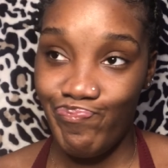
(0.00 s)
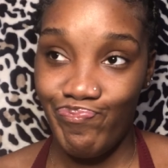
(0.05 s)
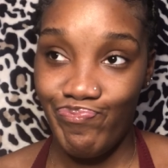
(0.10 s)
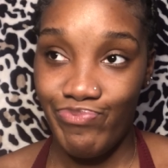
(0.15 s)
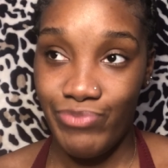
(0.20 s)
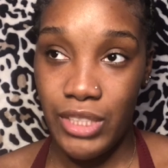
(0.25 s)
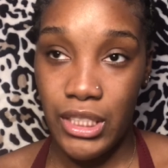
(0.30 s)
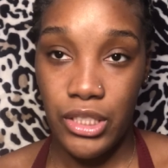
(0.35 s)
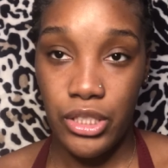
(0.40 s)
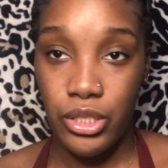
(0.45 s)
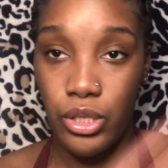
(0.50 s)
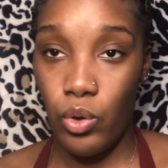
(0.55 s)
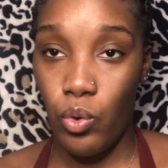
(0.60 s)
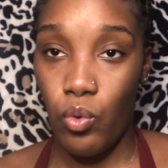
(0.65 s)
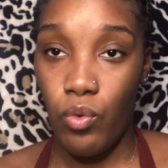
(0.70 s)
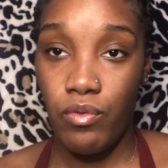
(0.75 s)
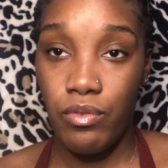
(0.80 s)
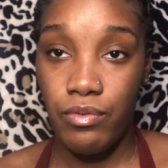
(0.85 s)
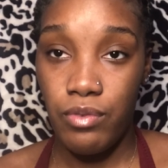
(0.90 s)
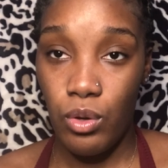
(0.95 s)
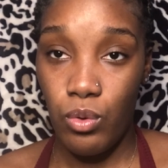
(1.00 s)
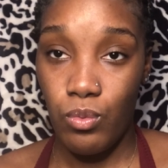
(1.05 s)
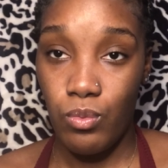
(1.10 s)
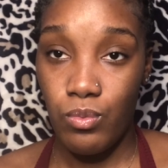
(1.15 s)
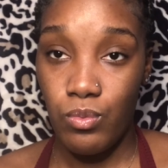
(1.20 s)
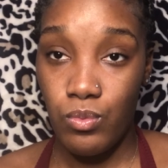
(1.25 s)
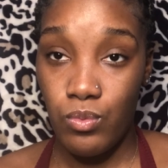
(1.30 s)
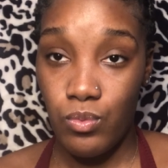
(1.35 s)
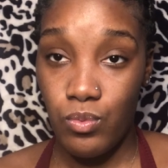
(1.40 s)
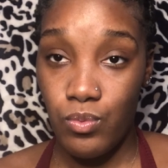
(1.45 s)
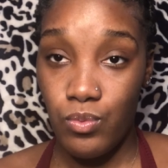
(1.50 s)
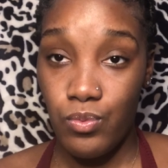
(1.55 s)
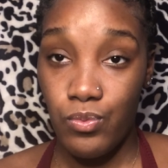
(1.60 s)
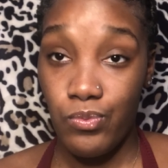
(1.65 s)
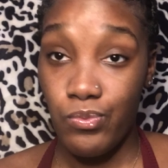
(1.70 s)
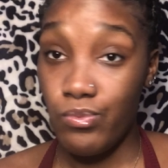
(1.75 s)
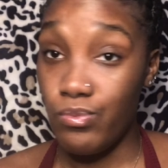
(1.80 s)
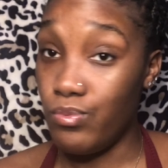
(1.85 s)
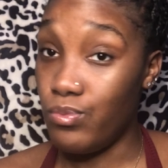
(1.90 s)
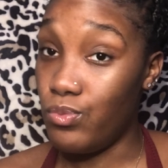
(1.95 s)
it's just gonna overflow.
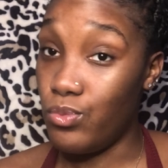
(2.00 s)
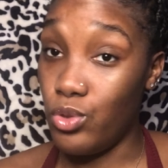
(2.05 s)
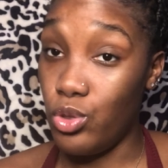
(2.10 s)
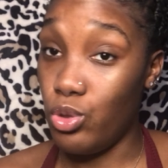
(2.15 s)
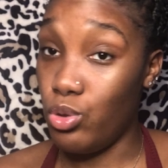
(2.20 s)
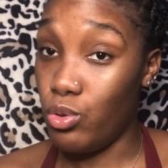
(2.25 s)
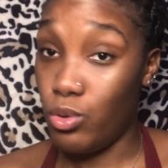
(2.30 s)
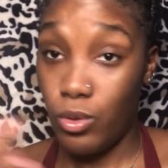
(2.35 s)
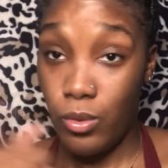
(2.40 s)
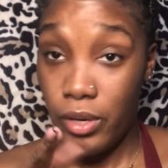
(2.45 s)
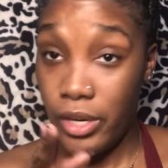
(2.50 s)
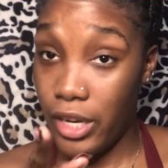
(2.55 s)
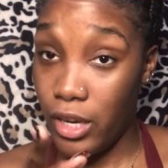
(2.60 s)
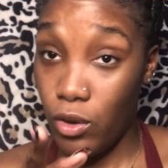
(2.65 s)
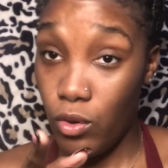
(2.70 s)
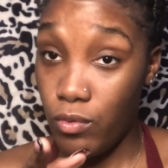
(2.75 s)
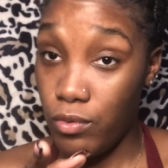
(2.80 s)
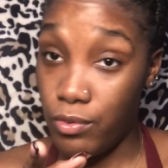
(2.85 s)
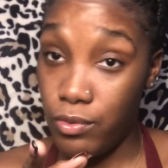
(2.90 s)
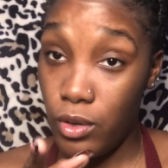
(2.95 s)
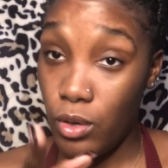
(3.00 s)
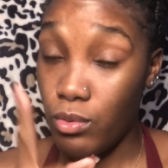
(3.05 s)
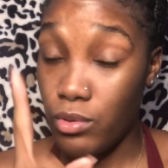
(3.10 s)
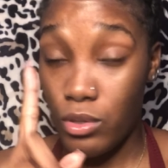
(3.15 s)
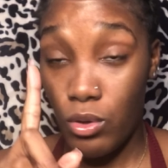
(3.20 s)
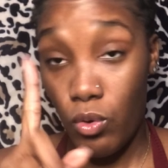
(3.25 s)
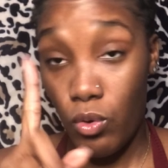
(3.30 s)
You don't want that overflow. It's gonna